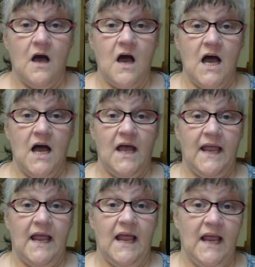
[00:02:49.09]

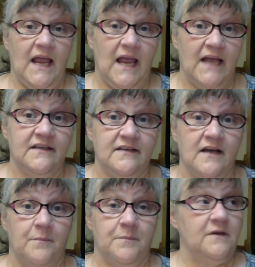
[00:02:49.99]
I ended
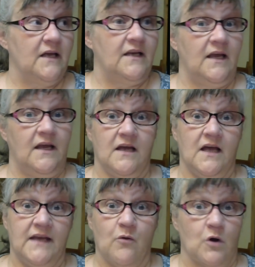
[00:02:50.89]
up getting
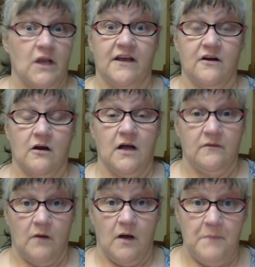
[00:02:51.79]
an hour later
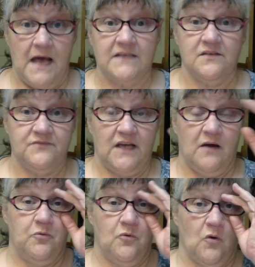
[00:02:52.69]
a, a massive
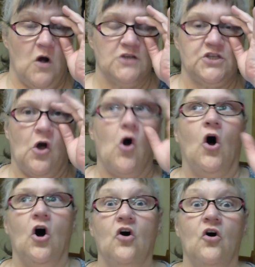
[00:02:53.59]
downpour, washing
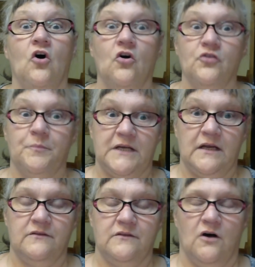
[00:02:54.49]
all the
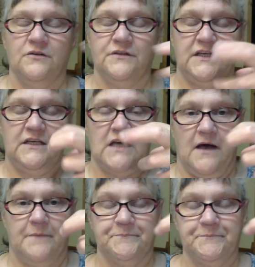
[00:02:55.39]
all the
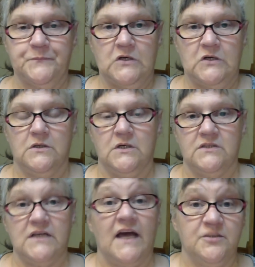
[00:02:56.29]
um,
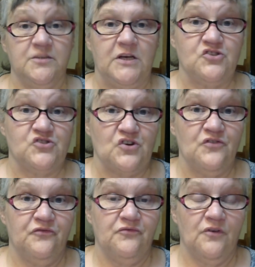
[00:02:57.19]
diatomaceous
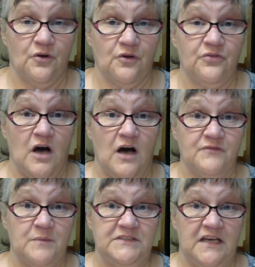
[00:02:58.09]
earth earth off
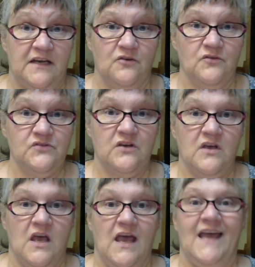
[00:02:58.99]
the potatoes,
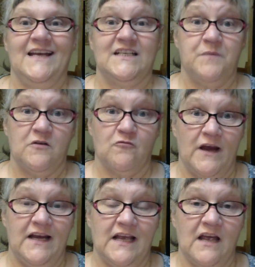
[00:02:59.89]
and it's been
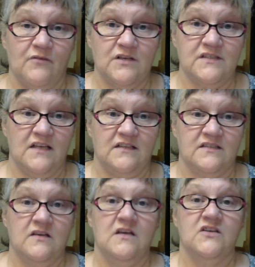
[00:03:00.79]
raining ever
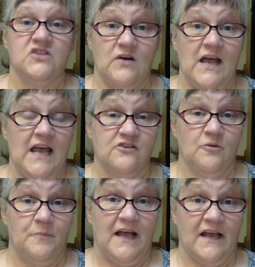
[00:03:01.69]
since. So I had to
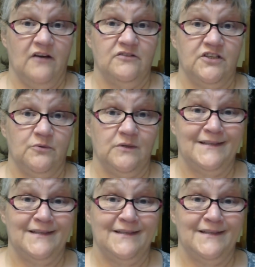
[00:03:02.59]
go back out and do it